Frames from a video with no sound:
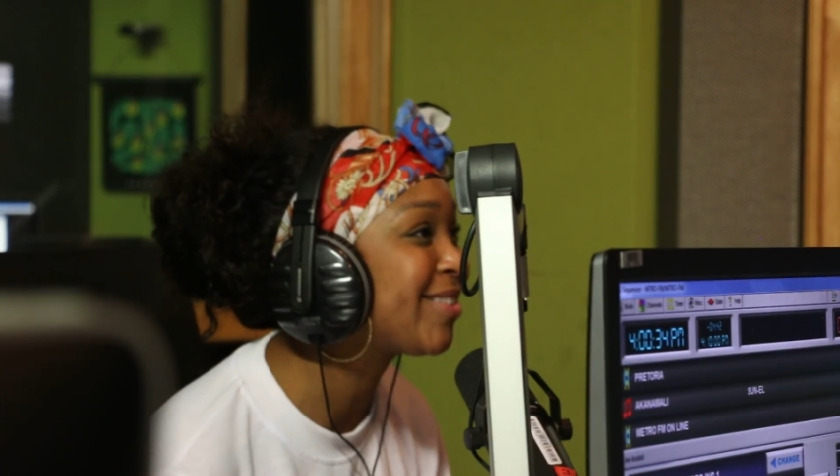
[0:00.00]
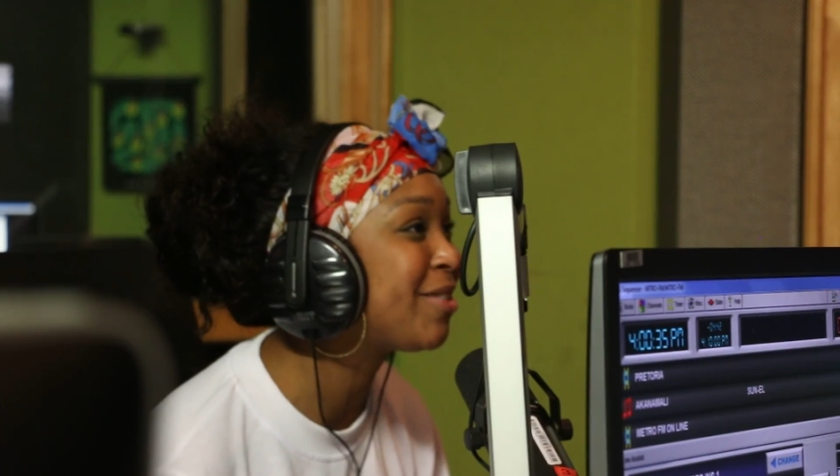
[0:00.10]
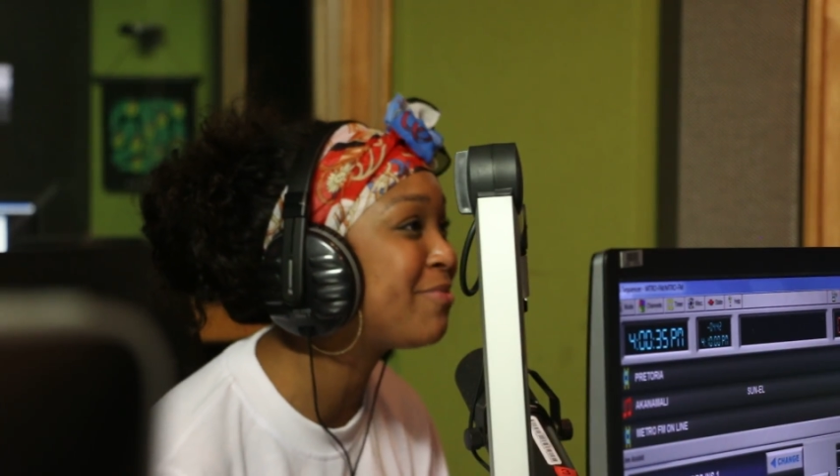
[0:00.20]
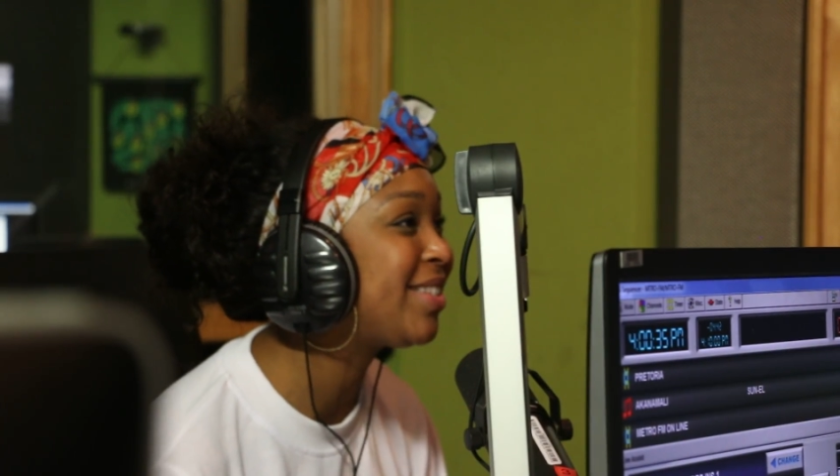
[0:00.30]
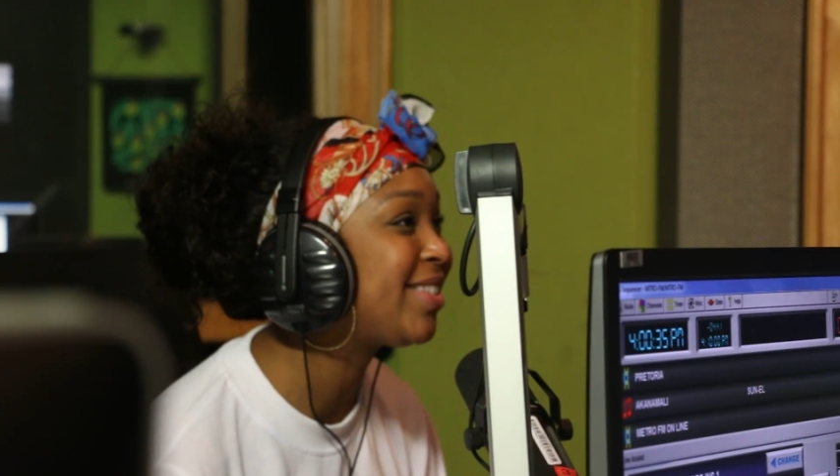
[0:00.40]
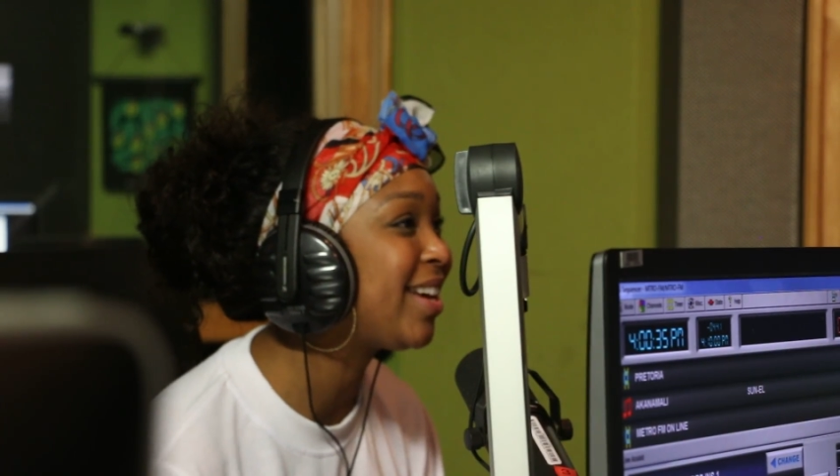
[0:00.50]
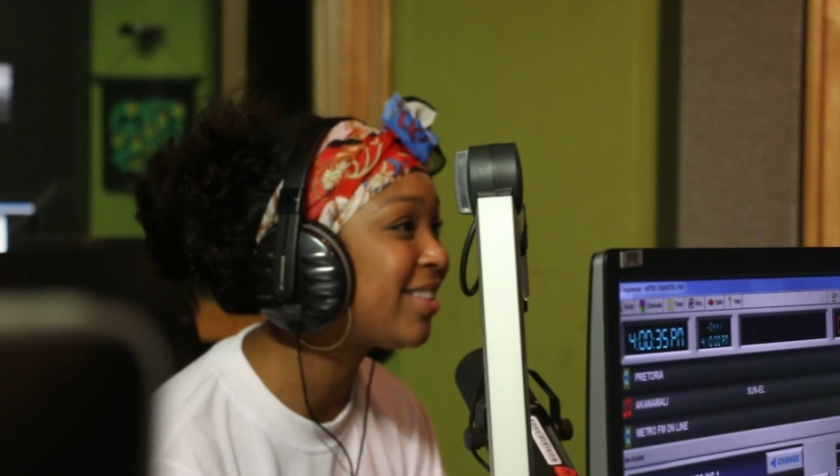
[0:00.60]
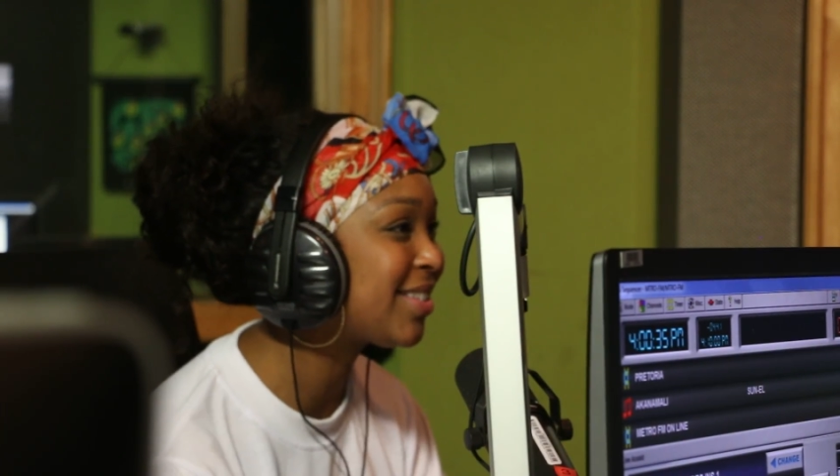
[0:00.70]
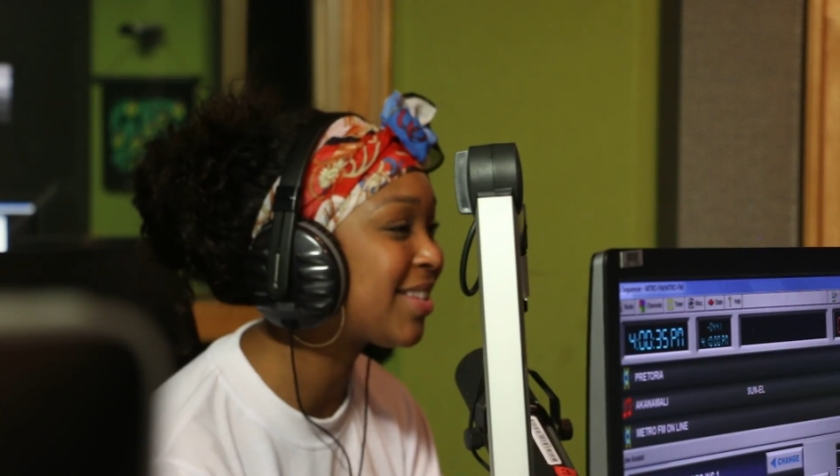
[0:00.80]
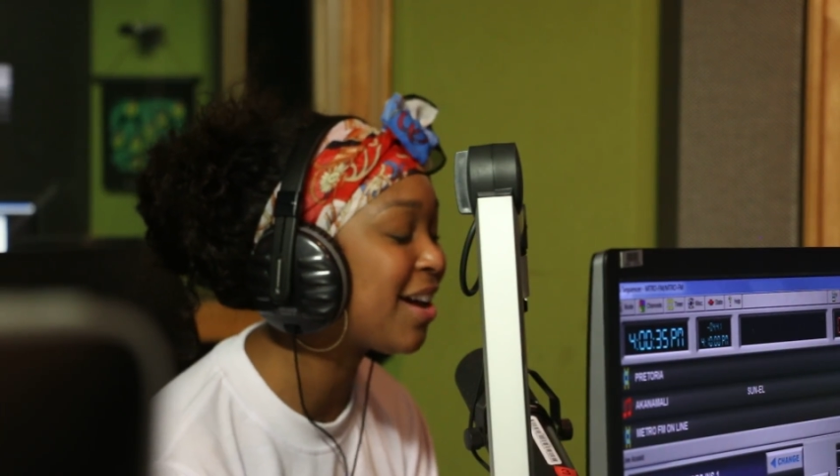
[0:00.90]
are going to be seeing
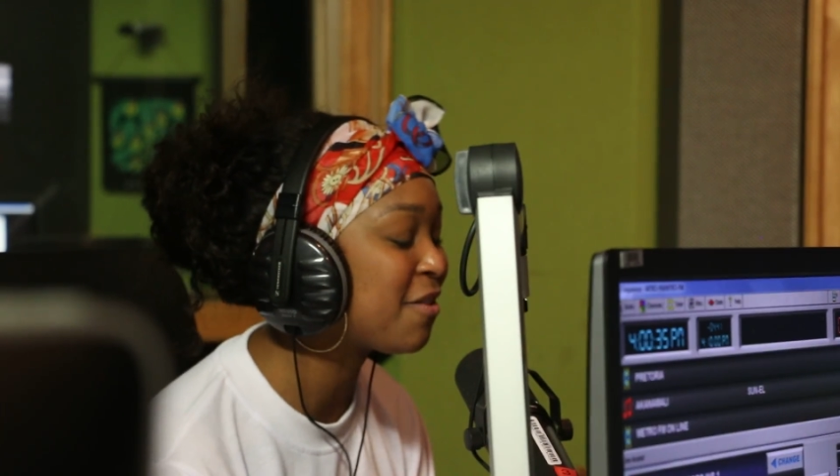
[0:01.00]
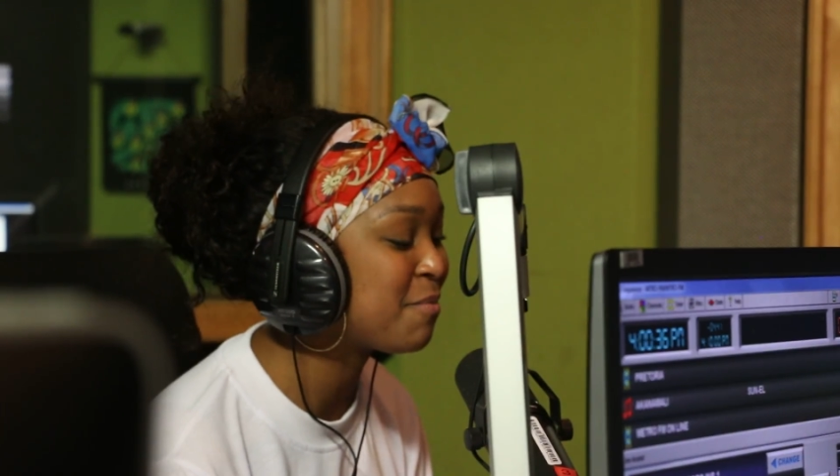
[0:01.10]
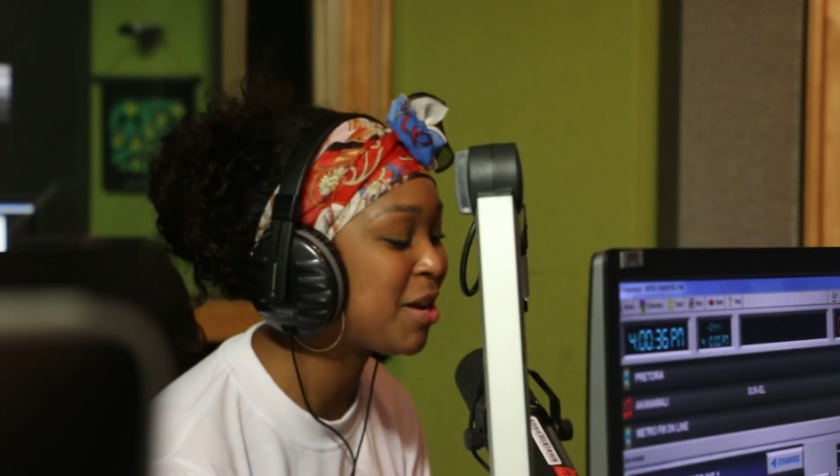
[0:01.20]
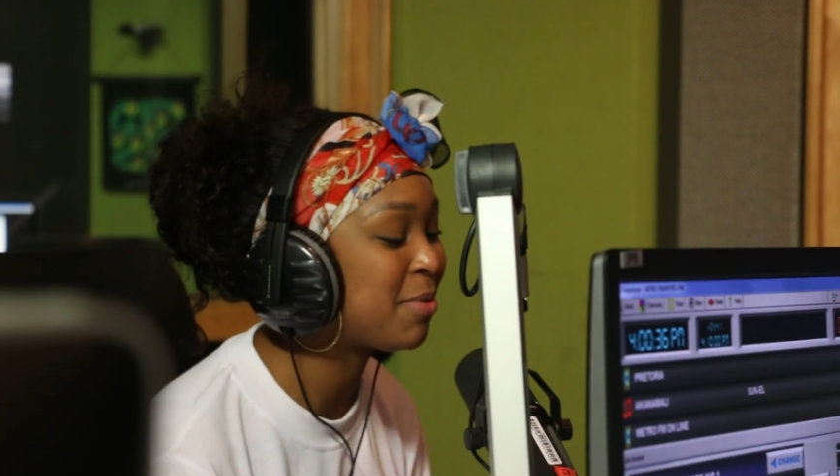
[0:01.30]
the side of me.